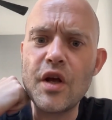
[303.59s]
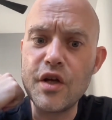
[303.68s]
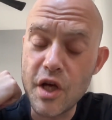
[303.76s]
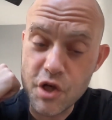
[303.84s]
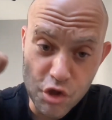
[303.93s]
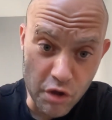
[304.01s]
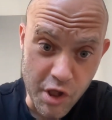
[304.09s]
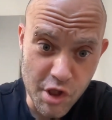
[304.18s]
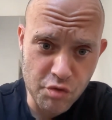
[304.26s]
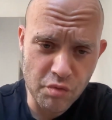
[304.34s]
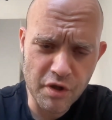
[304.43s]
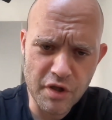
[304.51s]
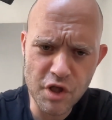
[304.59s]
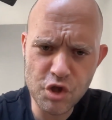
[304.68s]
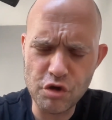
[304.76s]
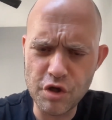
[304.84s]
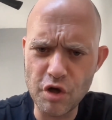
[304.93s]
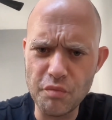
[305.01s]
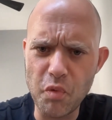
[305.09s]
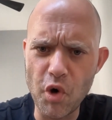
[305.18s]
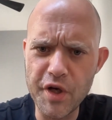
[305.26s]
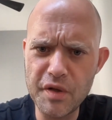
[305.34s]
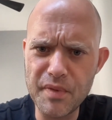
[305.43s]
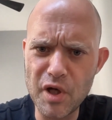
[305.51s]
Yeah, Sean, I just want to touch on your
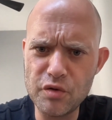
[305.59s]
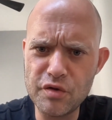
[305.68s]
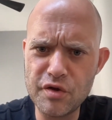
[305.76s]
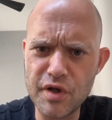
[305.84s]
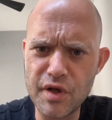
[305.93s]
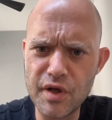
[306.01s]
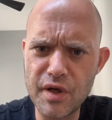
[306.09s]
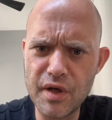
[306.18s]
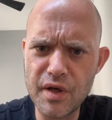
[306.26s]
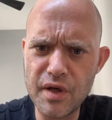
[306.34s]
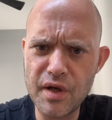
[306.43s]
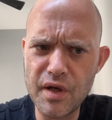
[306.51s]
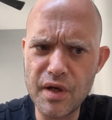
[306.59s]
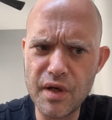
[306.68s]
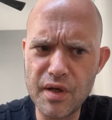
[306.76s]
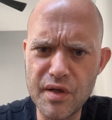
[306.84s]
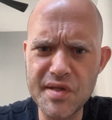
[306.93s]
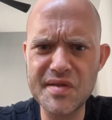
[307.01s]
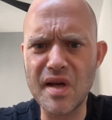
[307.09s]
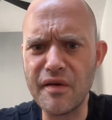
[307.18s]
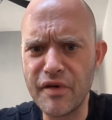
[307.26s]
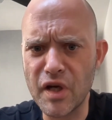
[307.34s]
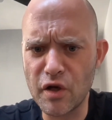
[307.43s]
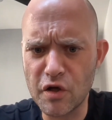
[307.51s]
point about this
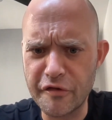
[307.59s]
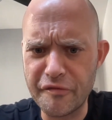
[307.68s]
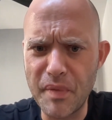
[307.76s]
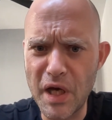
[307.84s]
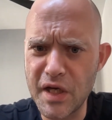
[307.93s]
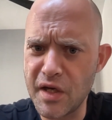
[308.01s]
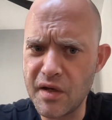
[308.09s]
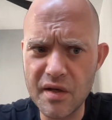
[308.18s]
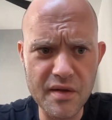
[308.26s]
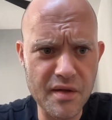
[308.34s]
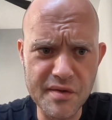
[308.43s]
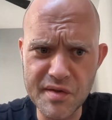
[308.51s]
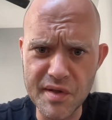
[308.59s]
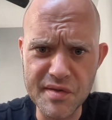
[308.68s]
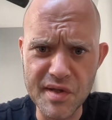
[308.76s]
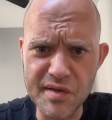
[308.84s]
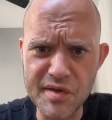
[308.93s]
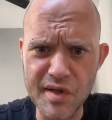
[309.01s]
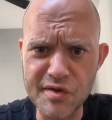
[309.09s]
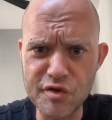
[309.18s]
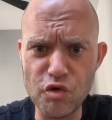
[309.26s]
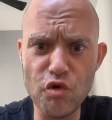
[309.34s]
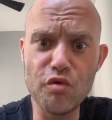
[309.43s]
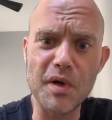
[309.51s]
saving a lot of money. It's
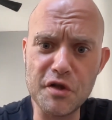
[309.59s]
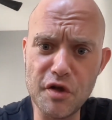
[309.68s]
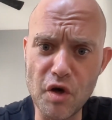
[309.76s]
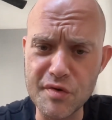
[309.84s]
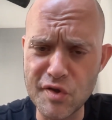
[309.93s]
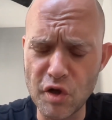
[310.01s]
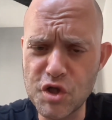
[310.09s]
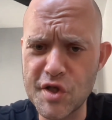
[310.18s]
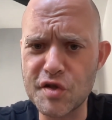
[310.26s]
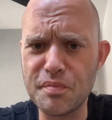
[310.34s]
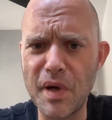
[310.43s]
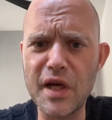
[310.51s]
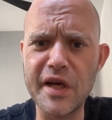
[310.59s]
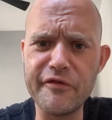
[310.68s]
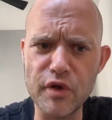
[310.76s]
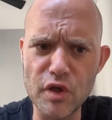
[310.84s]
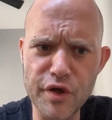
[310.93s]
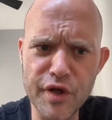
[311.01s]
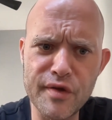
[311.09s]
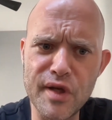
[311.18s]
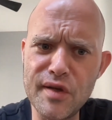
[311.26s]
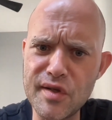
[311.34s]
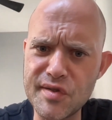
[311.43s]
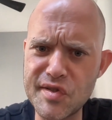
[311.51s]
true, but it's not just money. If we look at the
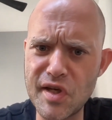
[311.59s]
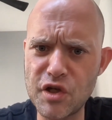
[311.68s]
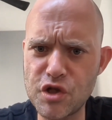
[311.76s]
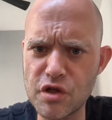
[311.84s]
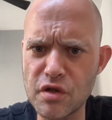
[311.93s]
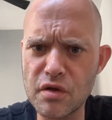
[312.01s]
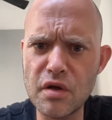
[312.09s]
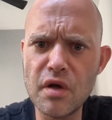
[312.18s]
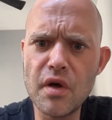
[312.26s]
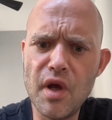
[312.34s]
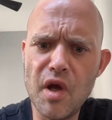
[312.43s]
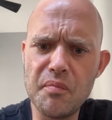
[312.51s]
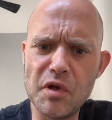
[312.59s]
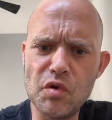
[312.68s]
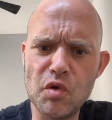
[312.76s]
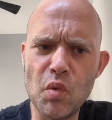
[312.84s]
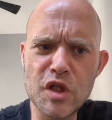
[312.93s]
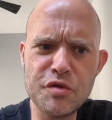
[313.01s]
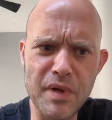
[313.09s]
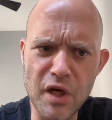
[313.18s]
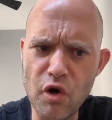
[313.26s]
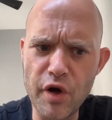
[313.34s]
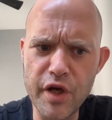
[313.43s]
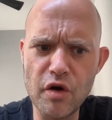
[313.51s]
intersection between what's been
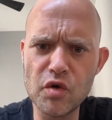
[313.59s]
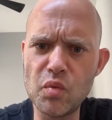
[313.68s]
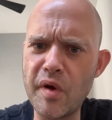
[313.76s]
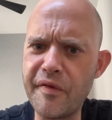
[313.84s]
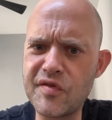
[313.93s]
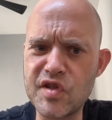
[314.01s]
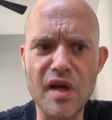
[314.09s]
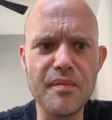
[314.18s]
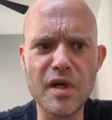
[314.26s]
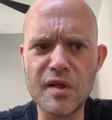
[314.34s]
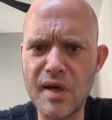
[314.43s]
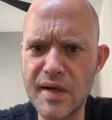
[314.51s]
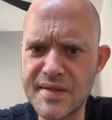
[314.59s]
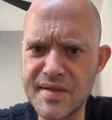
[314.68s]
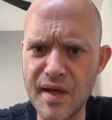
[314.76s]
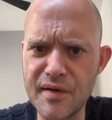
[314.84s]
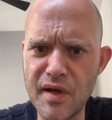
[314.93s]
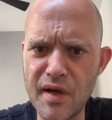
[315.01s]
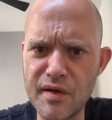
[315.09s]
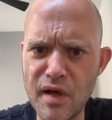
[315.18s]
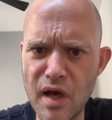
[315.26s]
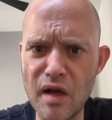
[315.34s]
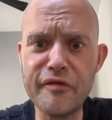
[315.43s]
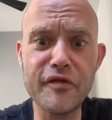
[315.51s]
going on with cyber attacks and
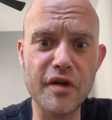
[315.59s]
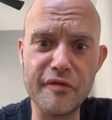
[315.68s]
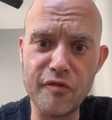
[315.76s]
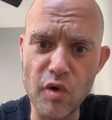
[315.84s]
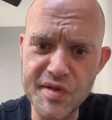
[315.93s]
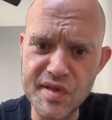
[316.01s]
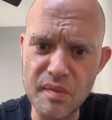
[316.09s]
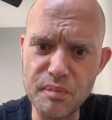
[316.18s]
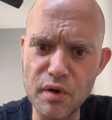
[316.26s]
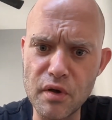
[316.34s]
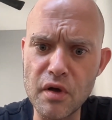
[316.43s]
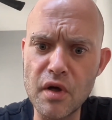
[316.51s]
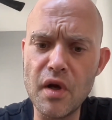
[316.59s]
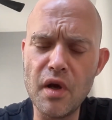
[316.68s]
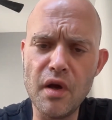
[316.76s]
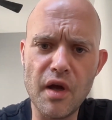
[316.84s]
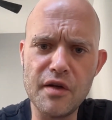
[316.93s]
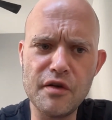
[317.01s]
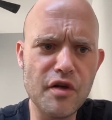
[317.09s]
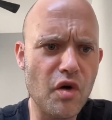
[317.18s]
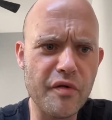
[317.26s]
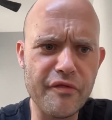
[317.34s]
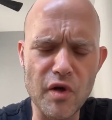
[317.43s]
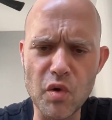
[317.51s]
healthcare, for example, and
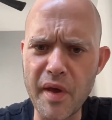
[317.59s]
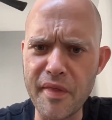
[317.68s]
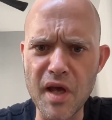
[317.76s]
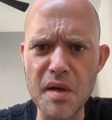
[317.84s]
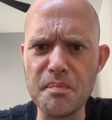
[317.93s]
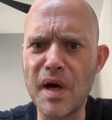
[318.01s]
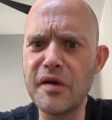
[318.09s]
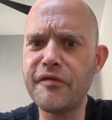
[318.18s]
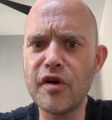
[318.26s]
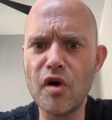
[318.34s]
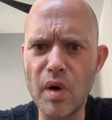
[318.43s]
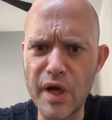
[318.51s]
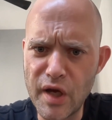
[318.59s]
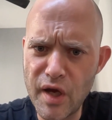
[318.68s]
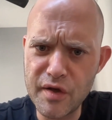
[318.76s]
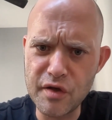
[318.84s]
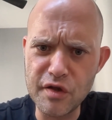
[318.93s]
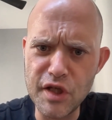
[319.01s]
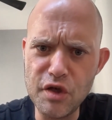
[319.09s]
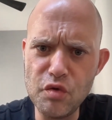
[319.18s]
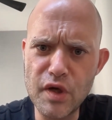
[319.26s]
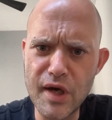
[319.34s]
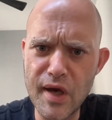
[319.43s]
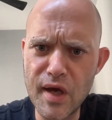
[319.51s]
if I look, I think a month ago I read in the
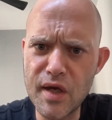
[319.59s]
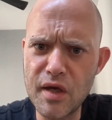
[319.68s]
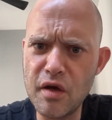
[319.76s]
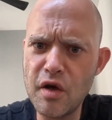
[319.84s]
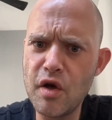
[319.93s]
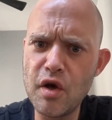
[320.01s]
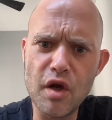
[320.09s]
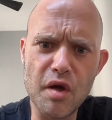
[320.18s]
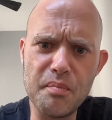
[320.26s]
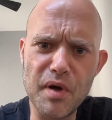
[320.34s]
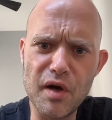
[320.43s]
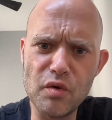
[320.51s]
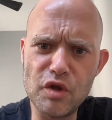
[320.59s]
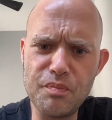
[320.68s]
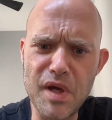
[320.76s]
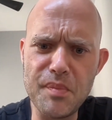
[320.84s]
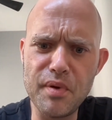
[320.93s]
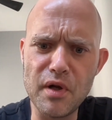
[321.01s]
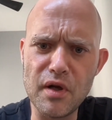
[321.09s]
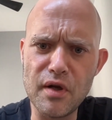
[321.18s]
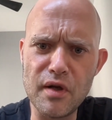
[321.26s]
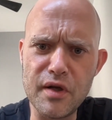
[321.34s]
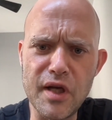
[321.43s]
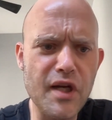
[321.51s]
UK about
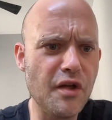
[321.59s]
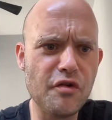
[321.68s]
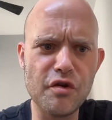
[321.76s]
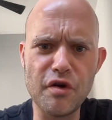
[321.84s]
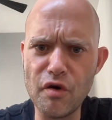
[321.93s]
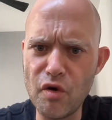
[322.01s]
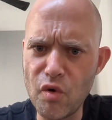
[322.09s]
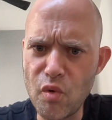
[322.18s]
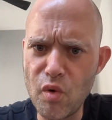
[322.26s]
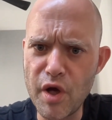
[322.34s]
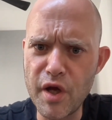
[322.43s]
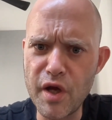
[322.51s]
people needing to go